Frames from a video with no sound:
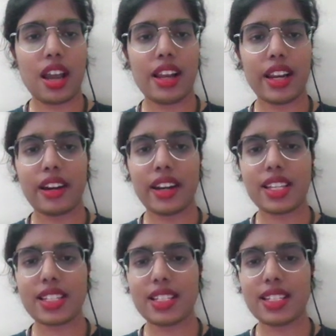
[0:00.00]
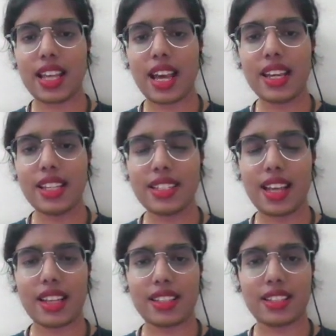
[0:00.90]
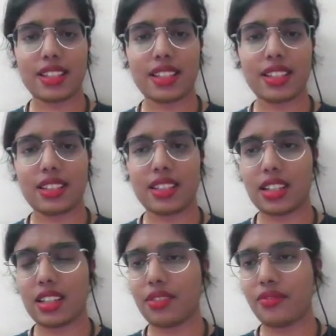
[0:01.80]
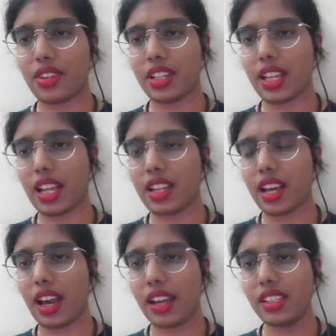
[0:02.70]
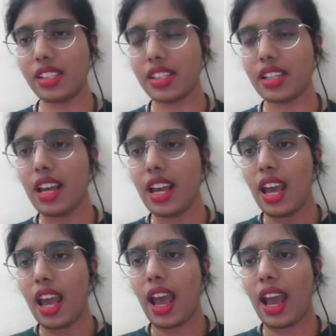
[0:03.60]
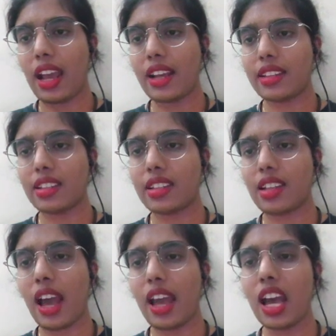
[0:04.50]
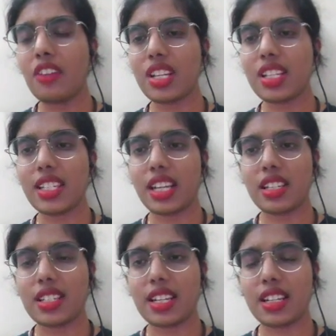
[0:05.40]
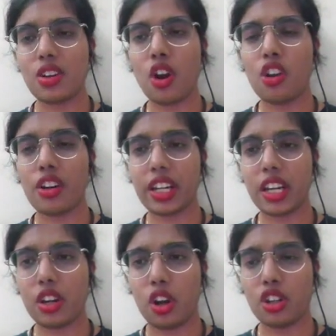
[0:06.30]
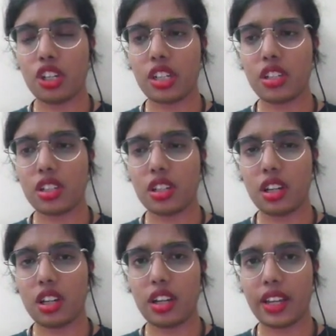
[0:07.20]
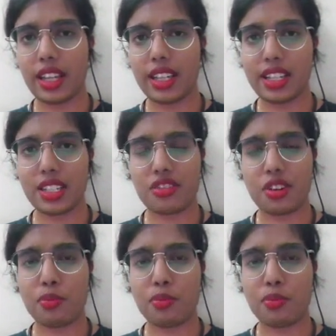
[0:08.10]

I'll increase its size as in the width and the height. And I have this data set already loaded in this